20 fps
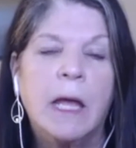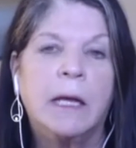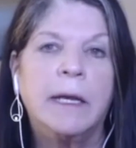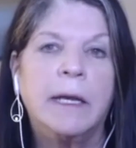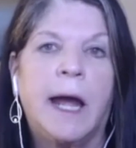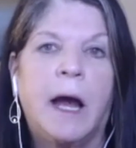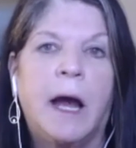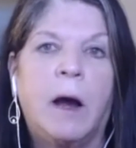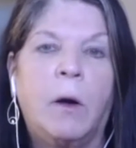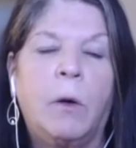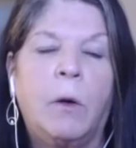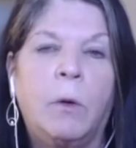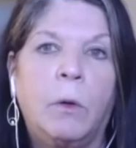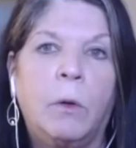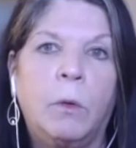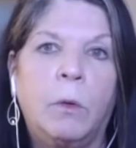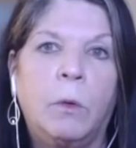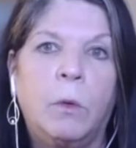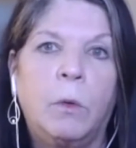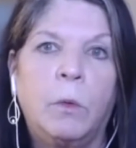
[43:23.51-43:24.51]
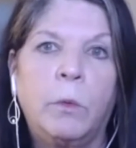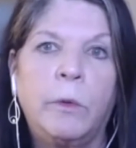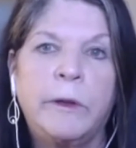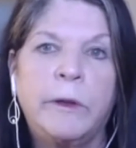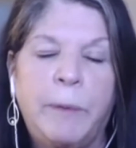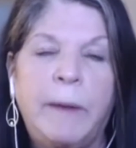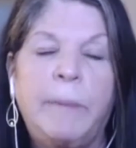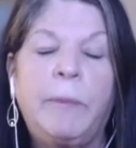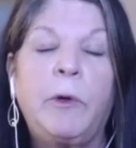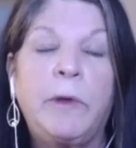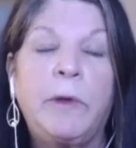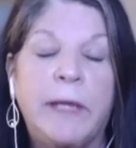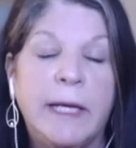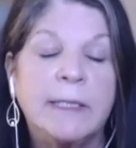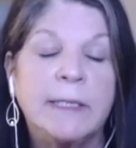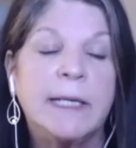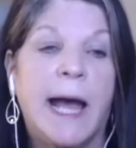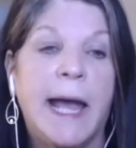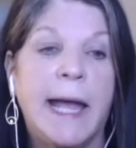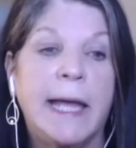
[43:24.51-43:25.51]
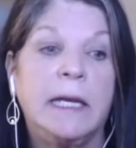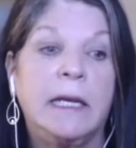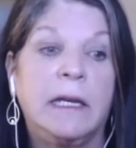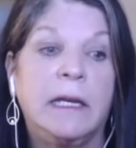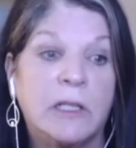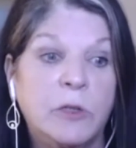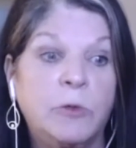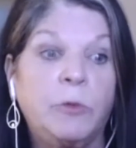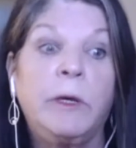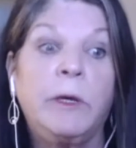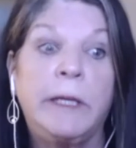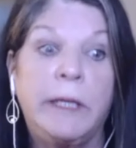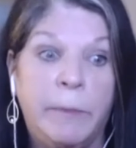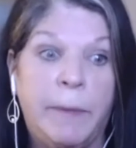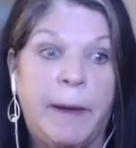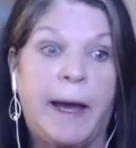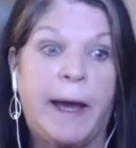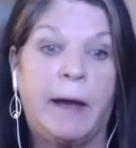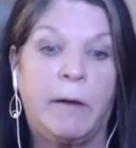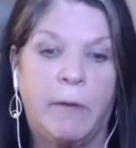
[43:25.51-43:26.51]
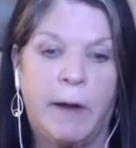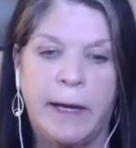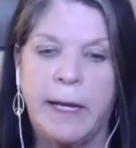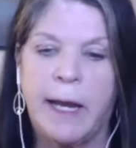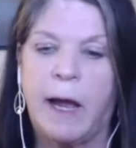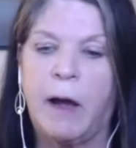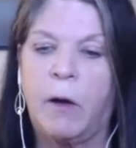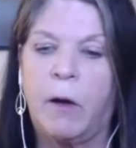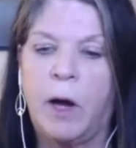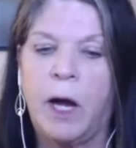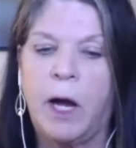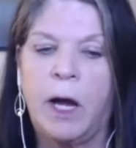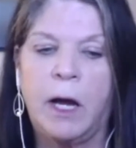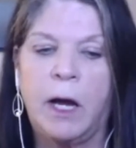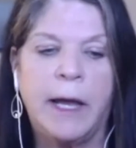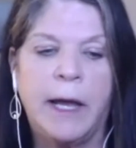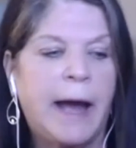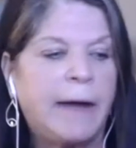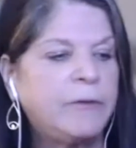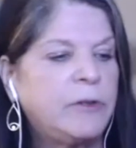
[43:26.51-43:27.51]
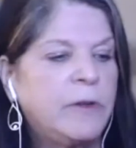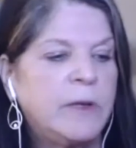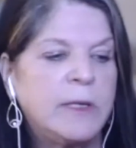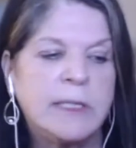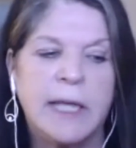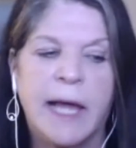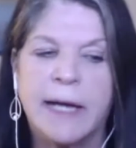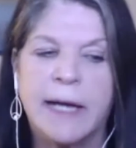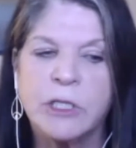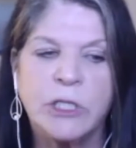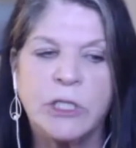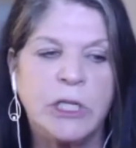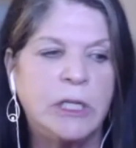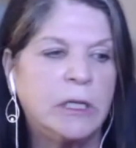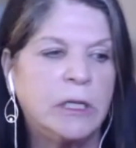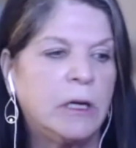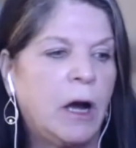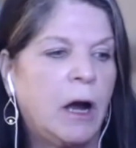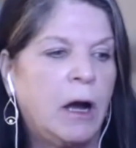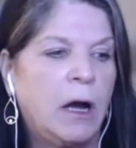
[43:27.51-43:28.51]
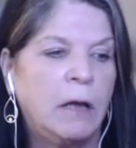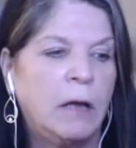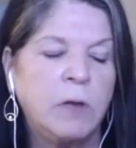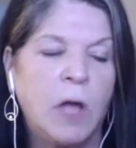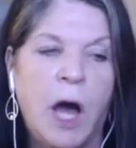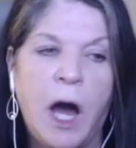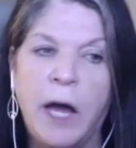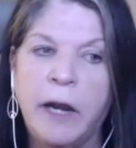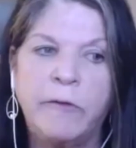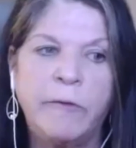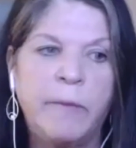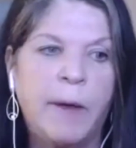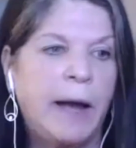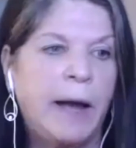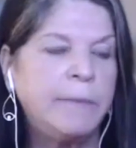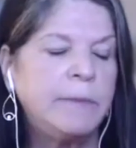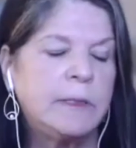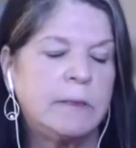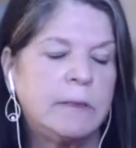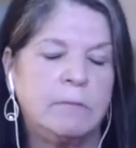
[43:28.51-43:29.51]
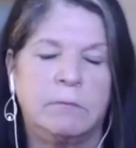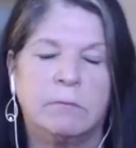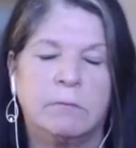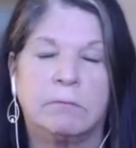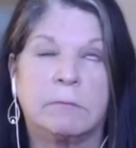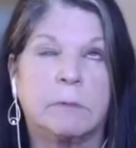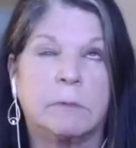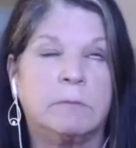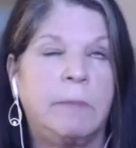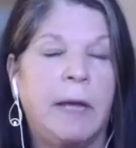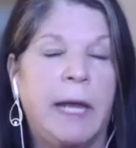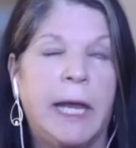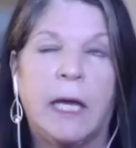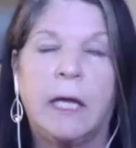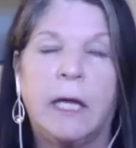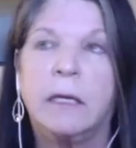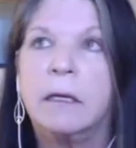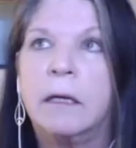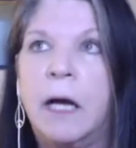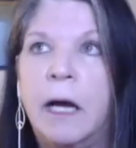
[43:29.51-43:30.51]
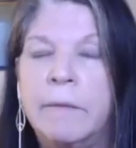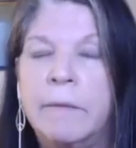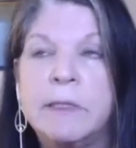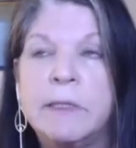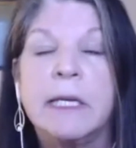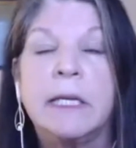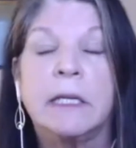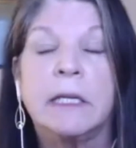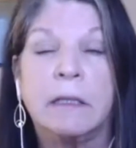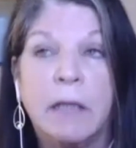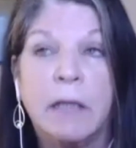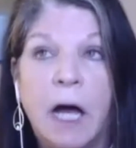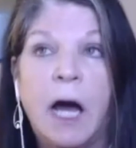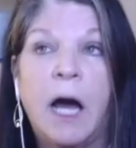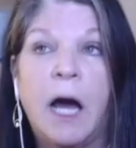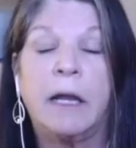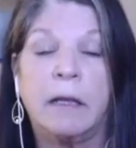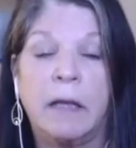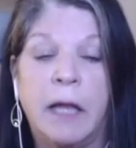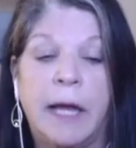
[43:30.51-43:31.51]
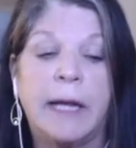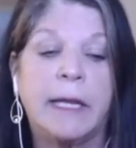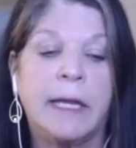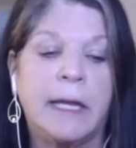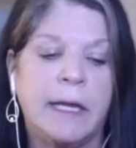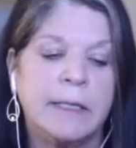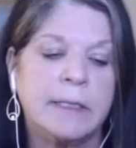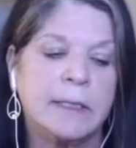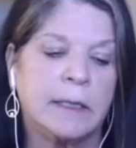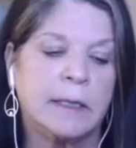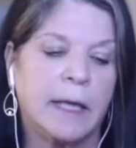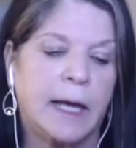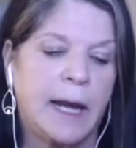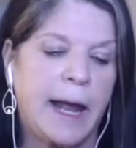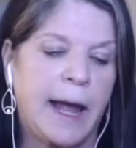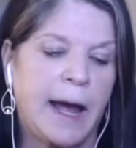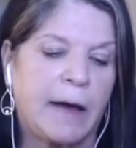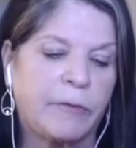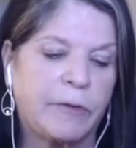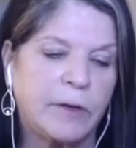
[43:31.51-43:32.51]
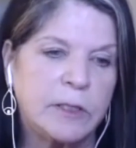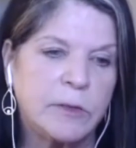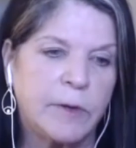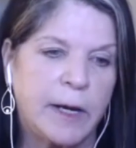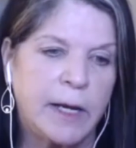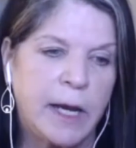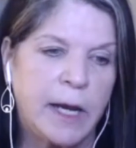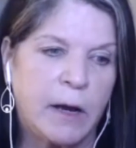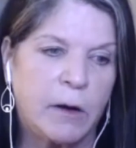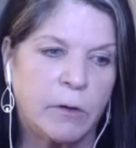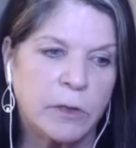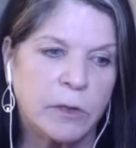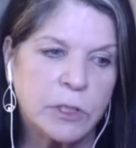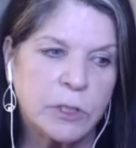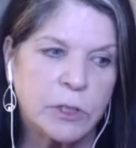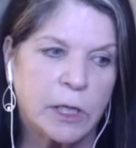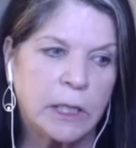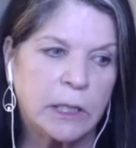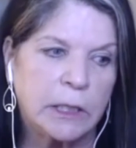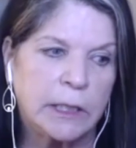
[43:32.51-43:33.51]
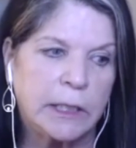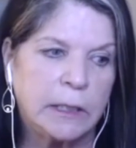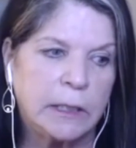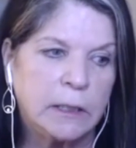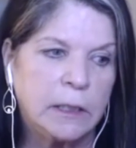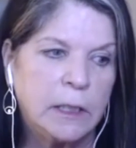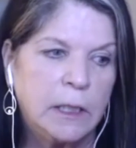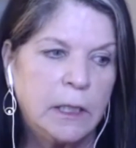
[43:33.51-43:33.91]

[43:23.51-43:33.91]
Now, with people with anxiety, and it's really bad right now. After this last year, a lot of I'm seeing a lot of kids and a lot of athletes right now are struggling.